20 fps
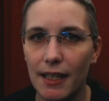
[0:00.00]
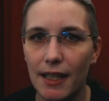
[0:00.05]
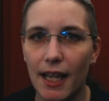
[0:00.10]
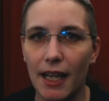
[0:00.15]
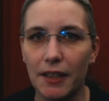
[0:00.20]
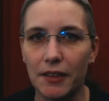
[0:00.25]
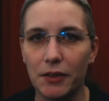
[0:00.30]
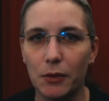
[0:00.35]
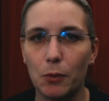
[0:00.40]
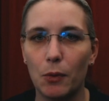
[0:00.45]

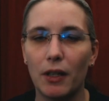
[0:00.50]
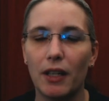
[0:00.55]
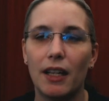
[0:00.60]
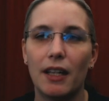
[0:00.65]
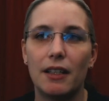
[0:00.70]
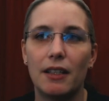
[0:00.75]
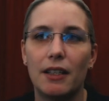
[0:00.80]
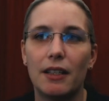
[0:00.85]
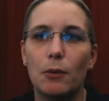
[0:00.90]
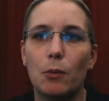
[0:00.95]
next, what
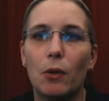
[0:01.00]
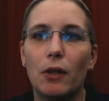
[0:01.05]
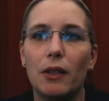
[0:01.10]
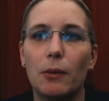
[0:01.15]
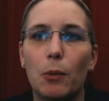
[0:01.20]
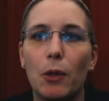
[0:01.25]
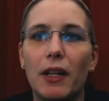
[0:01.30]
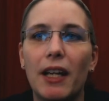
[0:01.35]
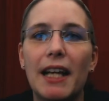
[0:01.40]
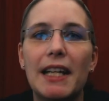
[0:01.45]
I
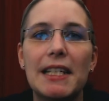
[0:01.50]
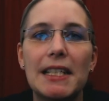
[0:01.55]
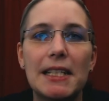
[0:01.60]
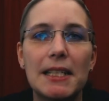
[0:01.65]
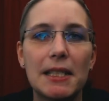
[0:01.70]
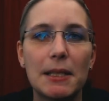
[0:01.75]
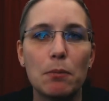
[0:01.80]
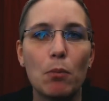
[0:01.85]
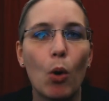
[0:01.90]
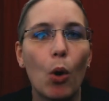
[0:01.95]
what what I
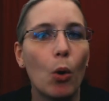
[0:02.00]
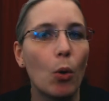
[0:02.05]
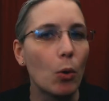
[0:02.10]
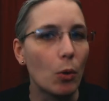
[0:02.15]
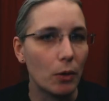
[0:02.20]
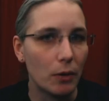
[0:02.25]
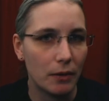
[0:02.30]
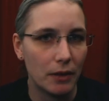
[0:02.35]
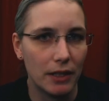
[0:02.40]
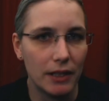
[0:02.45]
did
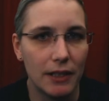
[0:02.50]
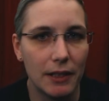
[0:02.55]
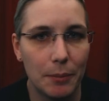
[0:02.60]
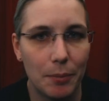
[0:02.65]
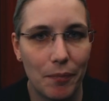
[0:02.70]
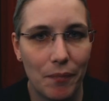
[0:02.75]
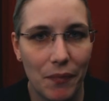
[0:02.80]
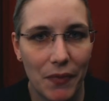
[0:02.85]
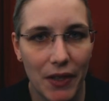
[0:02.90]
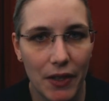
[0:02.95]
more.
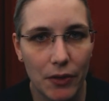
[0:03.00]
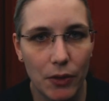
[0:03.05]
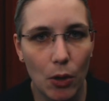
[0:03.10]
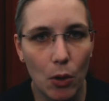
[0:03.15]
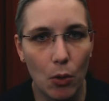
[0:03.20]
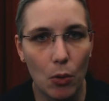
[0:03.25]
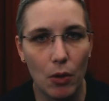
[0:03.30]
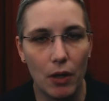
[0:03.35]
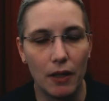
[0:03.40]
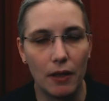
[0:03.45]
Um,
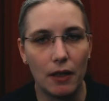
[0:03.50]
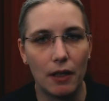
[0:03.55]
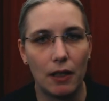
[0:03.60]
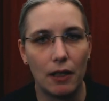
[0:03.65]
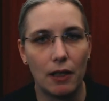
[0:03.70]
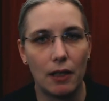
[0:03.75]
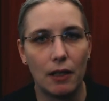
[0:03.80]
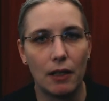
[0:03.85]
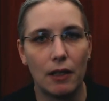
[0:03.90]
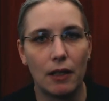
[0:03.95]
so
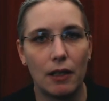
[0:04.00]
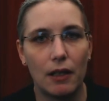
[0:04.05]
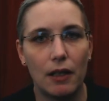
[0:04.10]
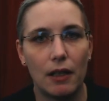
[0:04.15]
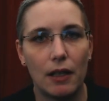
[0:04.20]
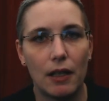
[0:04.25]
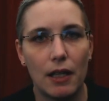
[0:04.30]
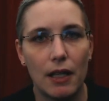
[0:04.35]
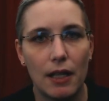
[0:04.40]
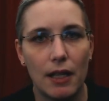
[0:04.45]
uh,
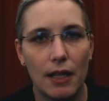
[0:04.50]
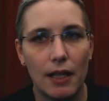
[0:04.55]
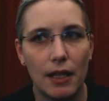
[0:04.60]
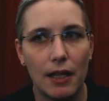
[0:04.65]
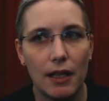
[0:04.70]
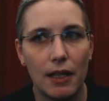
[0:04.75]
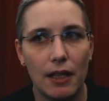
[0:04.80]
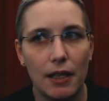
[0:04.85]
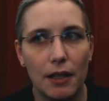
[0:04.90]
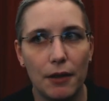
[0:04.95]

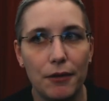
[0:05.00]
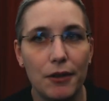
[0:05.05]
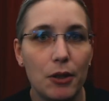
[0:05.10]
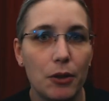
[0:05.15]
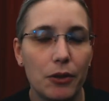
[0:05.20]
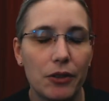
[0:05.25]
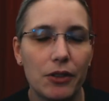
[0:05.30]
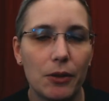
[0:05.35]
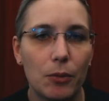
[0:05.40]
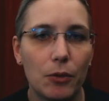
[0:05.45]
if
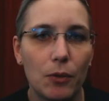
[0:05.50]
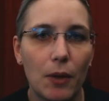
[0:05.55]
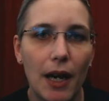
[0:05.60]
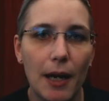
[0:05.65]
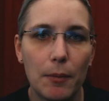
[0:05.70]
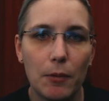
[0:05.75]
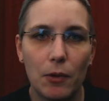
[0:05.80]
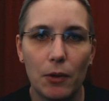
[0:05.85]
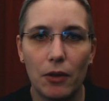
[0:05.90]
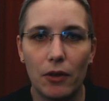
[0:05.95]
you're
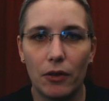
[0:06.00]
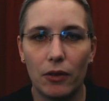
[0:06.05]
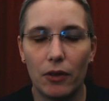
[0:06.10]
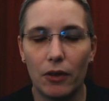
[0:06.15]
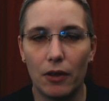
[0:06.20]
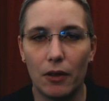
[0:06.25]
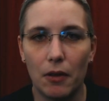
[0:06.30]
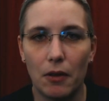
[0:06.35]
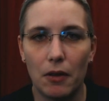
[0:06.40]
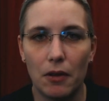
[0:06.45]
subscribed to this
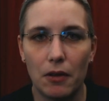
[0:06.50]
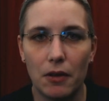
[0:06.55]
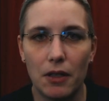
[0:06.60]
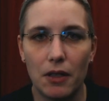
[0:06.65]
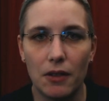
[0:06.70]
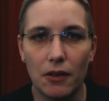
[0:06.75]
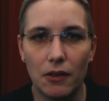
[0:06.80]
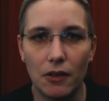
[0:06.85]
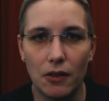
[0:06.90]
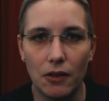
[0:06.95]
uh,
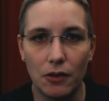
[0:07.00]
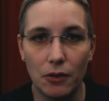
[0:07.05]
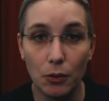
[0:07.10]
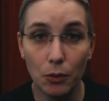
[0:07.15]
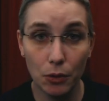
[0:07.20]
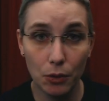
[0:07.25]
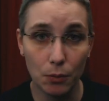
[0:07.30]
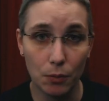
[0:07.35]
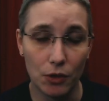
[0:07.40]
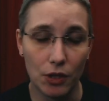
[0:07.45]
this this
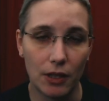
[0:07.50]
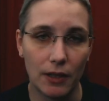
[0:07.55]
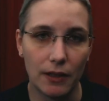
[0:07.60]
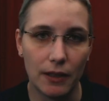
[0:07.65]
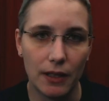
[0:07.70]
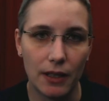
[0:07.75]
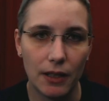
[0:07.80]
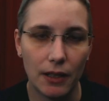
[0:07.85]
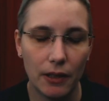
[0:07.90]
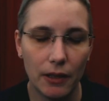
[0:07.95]
YouTube channel
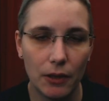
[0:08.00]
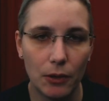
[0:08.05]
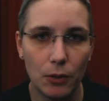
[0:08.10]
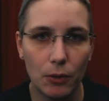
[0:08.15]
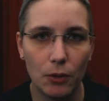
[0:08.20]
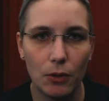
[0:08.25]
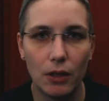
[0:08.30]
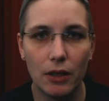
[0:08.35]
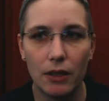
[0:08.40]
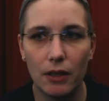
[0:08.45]
here,
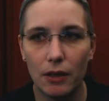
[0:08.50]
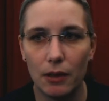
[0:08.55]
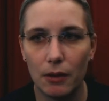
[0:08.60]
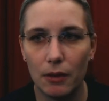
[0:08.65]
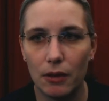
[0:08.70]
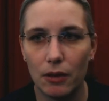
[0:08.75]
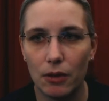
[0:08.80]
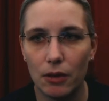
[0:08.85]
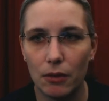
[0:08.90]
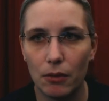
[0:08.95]
you
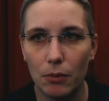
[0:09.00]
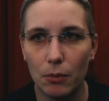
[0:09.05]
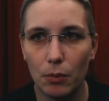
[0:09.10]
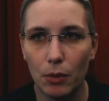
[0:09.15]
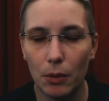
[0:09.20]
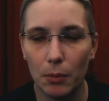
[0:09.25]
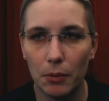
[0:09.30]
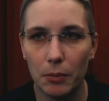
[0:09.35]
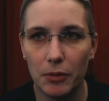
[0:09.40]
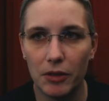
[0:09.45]
uh,
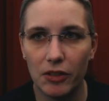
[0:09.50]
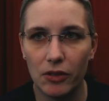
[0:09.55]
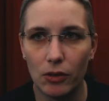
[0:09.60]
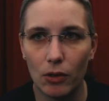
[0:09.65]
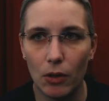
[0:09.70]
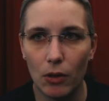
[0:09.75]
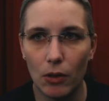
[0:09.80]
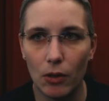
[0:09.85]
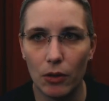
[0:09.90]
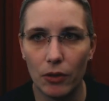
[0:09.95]
probably
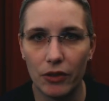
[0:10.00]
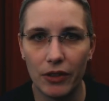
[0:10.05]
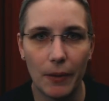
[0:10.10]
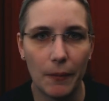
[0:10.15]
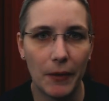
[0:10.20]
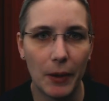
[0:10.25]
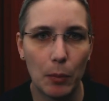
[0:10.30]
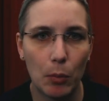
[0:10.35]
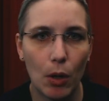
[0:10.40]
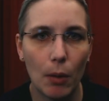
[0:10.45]
saw
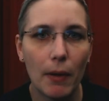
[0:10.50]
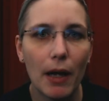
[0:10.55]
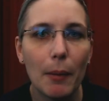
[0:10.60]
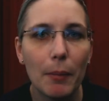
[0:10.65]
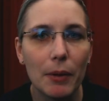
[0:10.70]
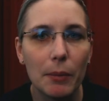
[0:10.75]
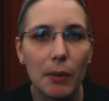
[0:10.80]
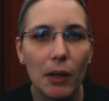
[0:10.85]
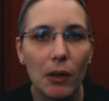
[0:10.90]
something pop up